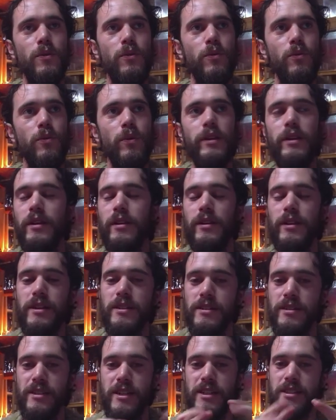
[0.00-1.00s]
whether
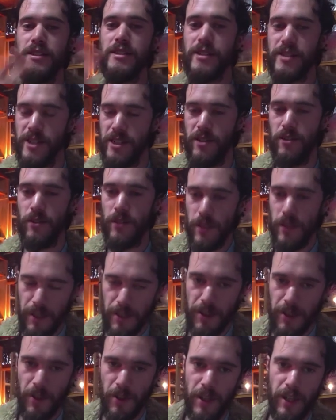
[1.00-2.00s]
there's necessarily
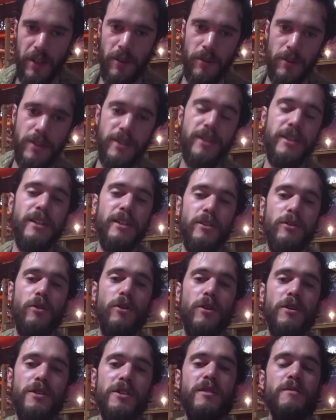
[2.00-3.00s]
coherency
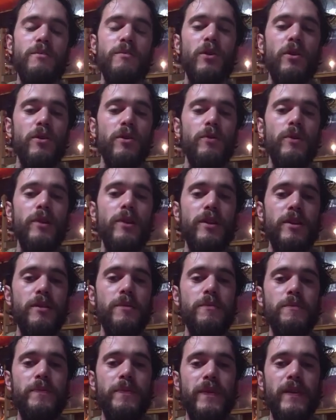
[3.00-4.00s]
across the board with
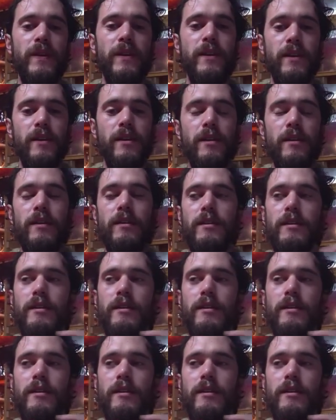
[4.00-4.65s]
them. Right.